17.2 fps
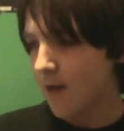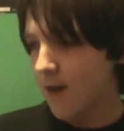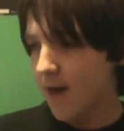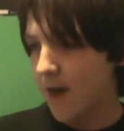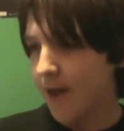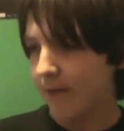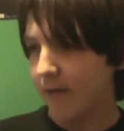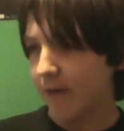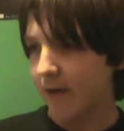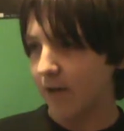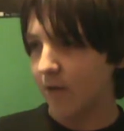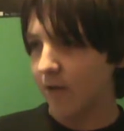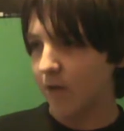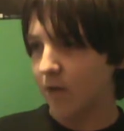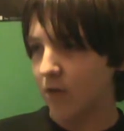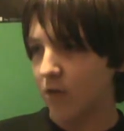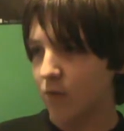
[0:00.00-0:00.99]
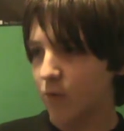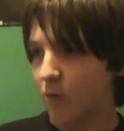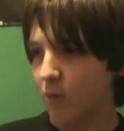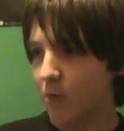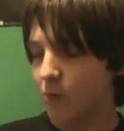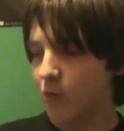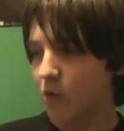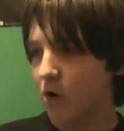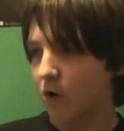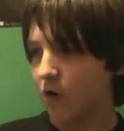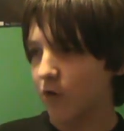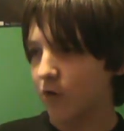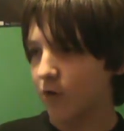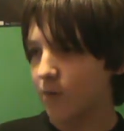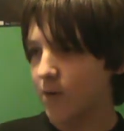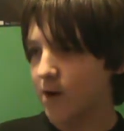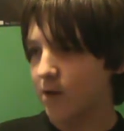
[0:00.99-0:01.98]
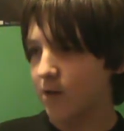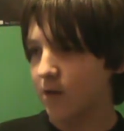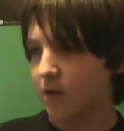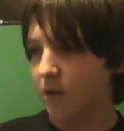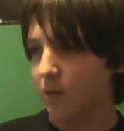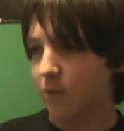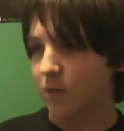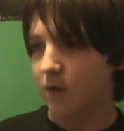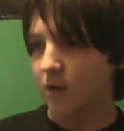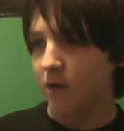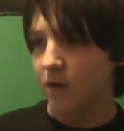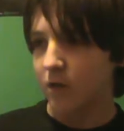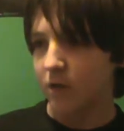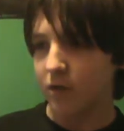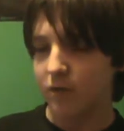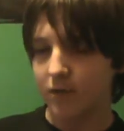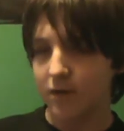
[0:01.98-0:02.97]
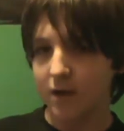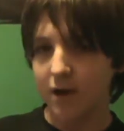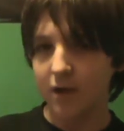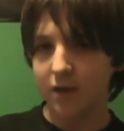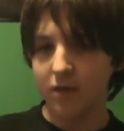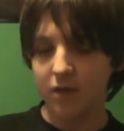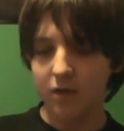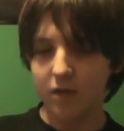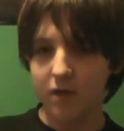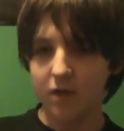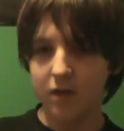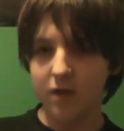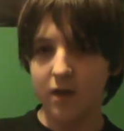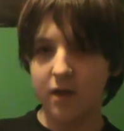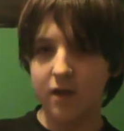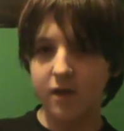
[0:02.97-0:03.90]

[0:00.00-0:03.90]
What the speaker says: and there's a swarm of walkers around him, so he constantly is